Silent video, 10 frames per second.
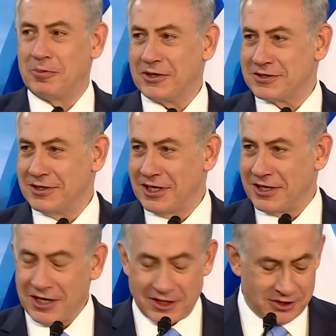personally
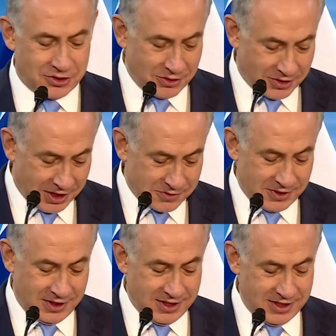connected to your
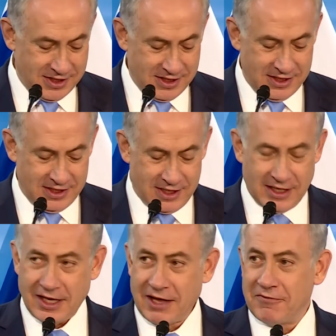country.
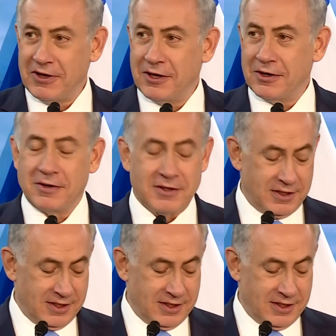Every year,